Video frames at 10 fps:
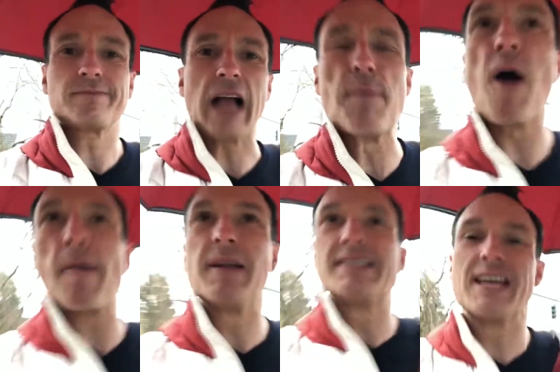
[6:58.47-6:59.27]
I'd
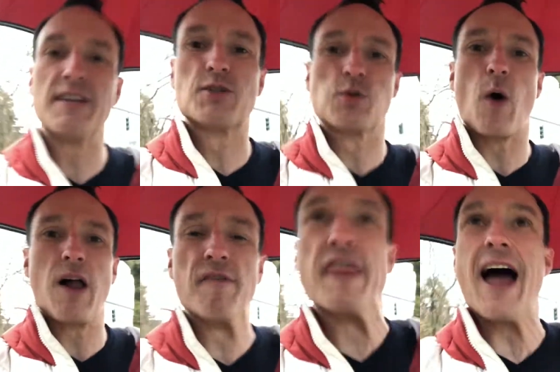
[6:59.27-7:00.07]
probably say
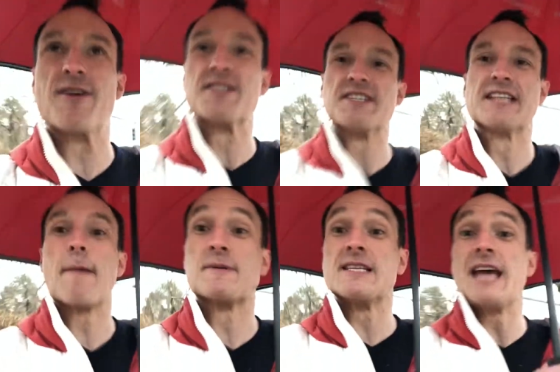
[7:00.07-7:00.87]
12,000
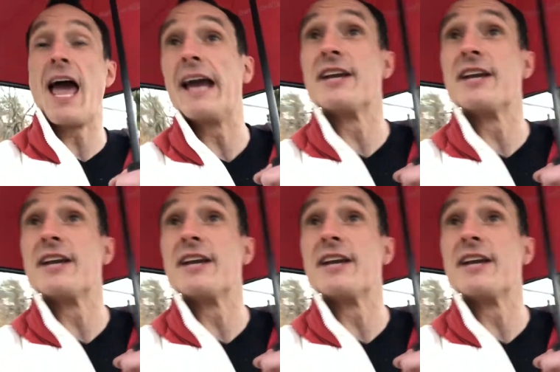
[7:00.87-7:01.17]
steps a day,